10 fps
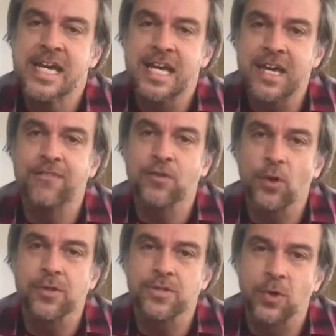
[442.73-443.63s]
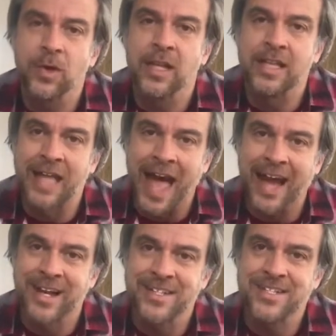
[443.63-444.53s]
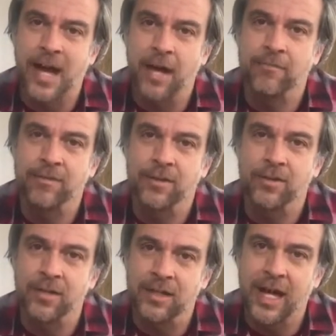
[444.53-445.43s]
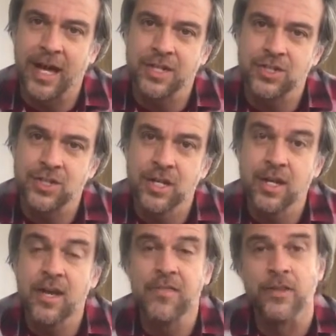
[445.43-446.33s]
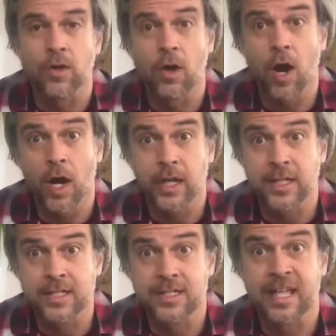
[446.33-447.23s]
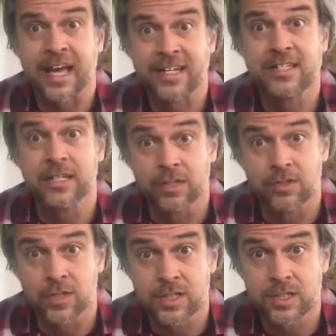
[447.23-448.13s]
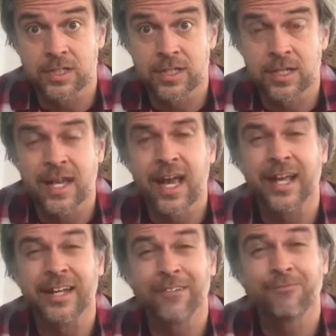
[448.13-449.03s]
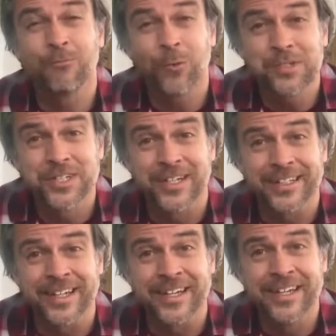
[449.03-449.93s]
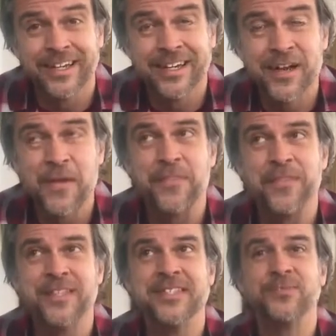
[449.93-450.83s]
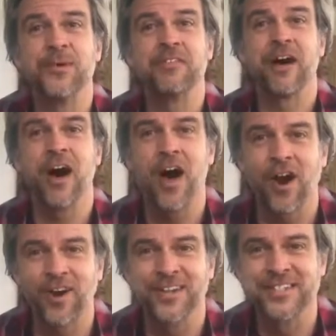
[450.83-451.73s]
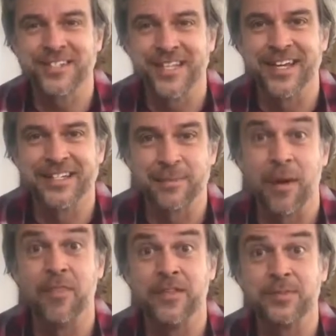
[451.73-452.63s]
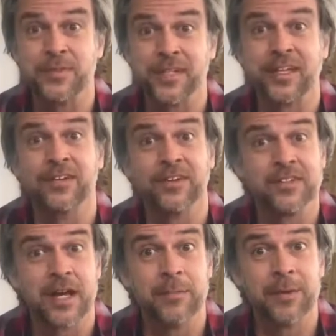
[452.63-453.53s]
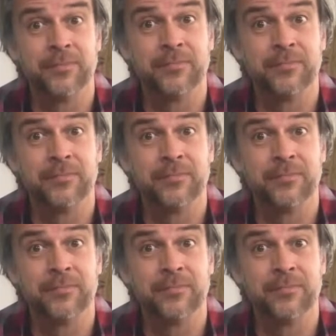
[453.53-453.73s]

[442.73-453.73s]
If your story lacks conflict or clash, then your audience lacks interest. And unfortunately, this is one of the hardest things about this particular assignment,